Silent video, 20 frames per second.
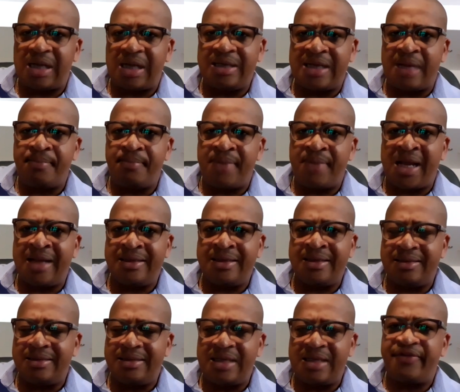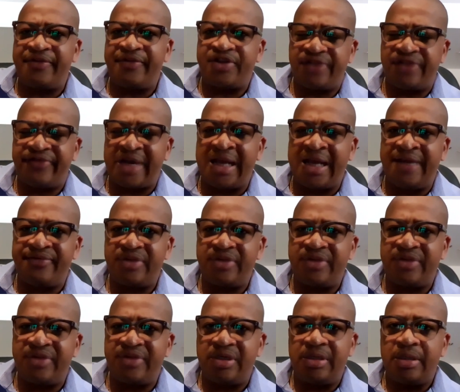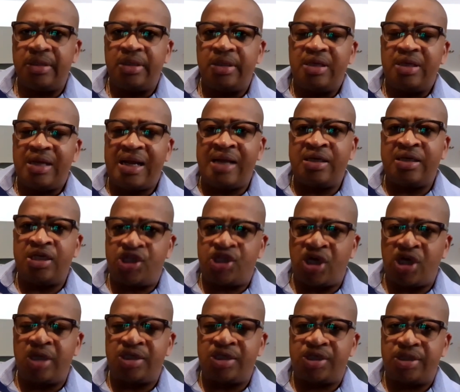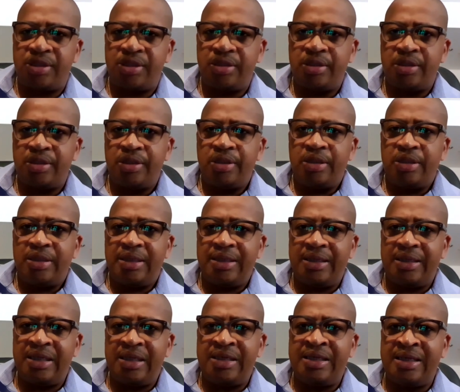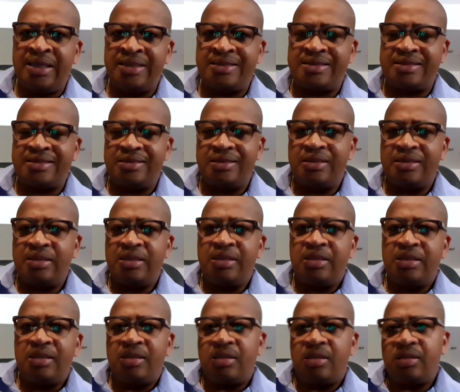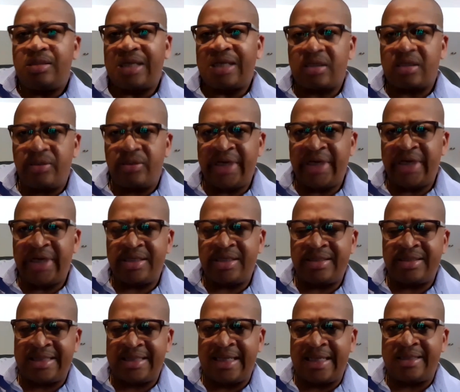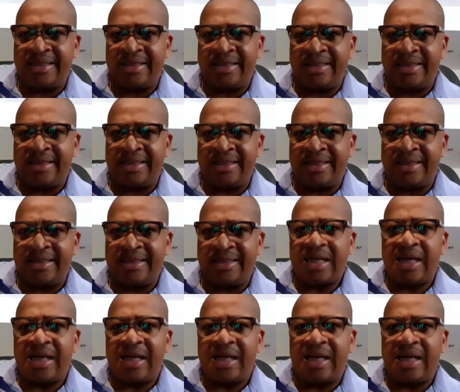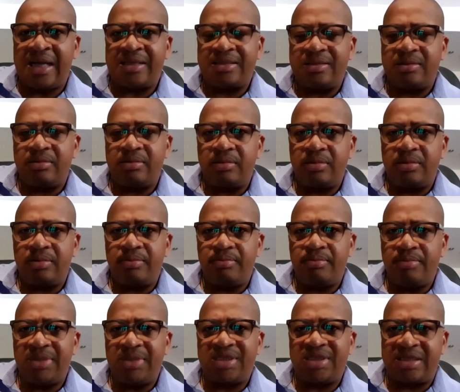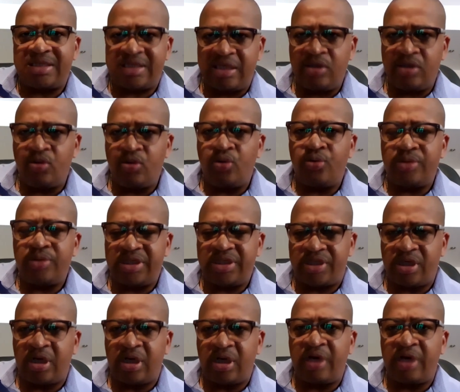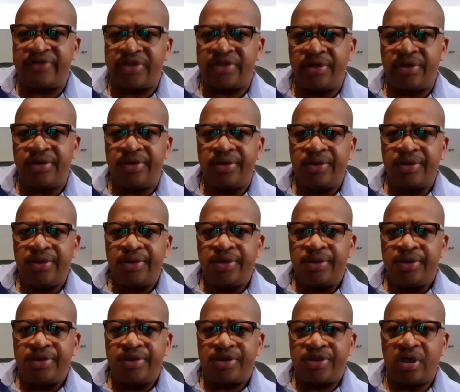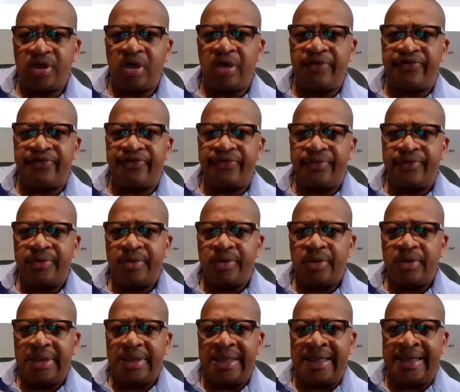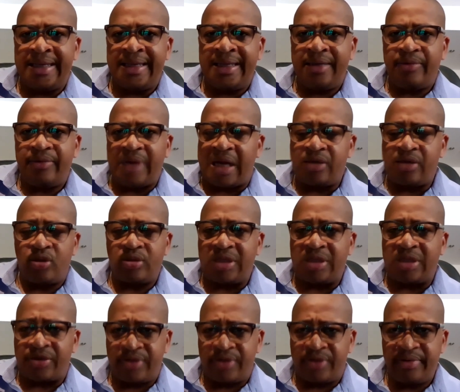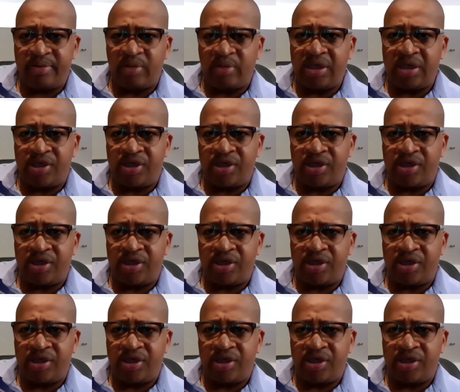man never survived. And the judge, in his declaration, said that Mr. Salou deserved to serve I don't agree with what the